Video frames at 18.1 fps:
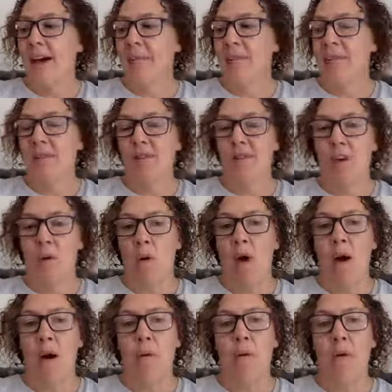So
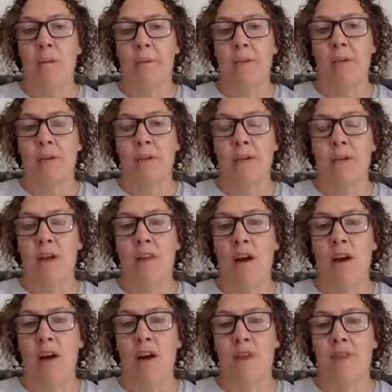I won't be doing
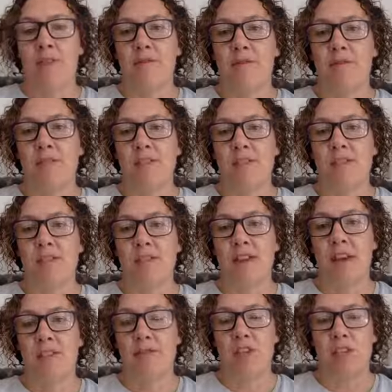lives
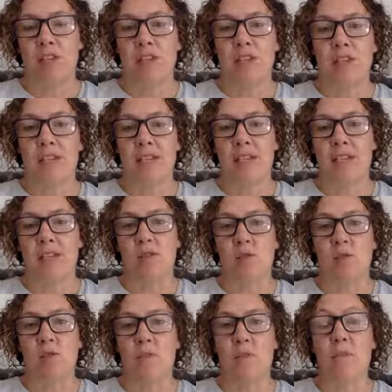every Tuesday as
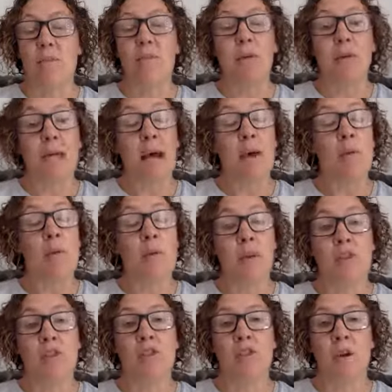normal, but I
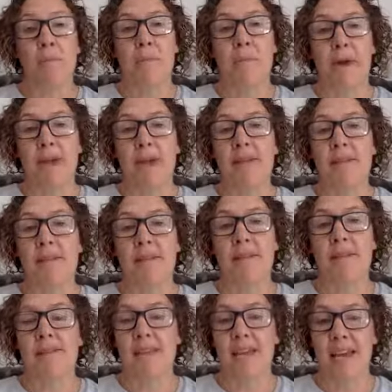will jump in
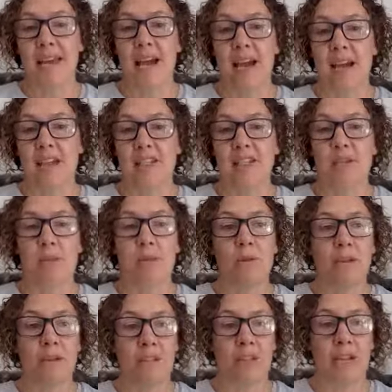and say hi to you
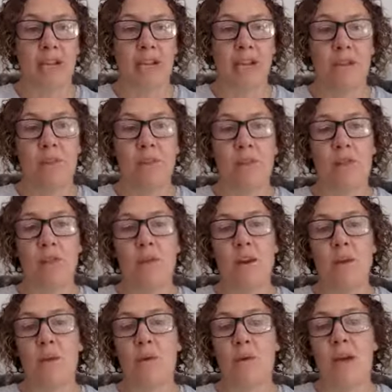all and check in with
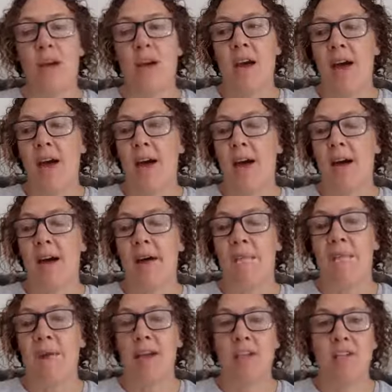you
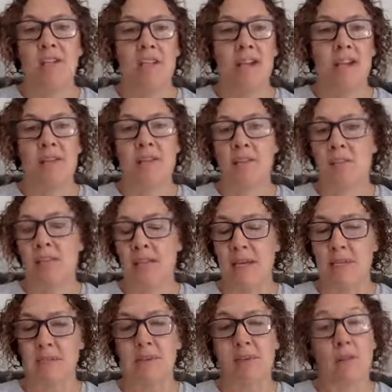and share some
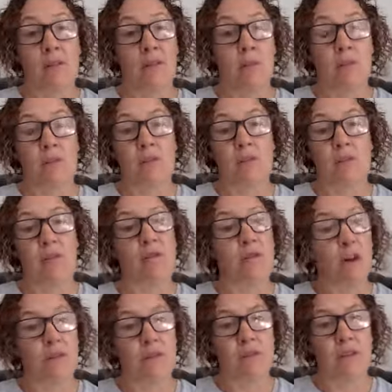tips and thoughts for
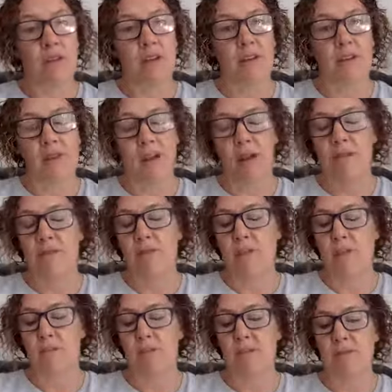over
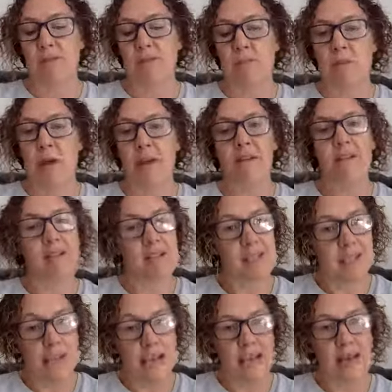the Christmas period
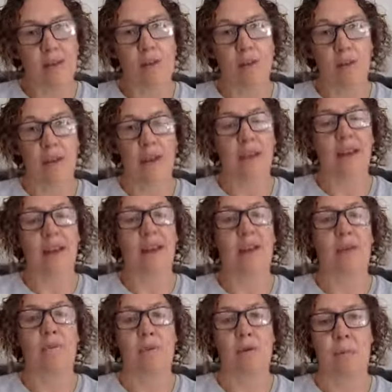to get you
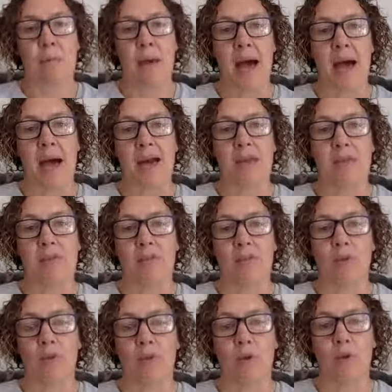thinking and prepared
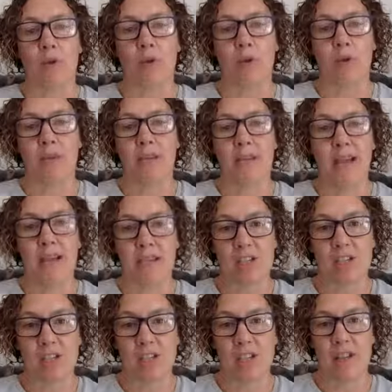for
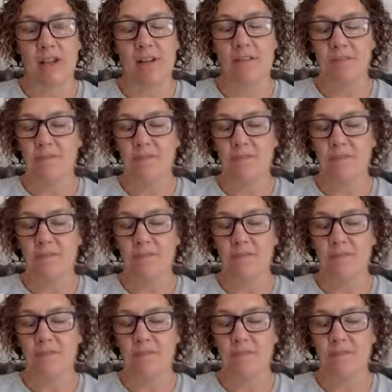next year.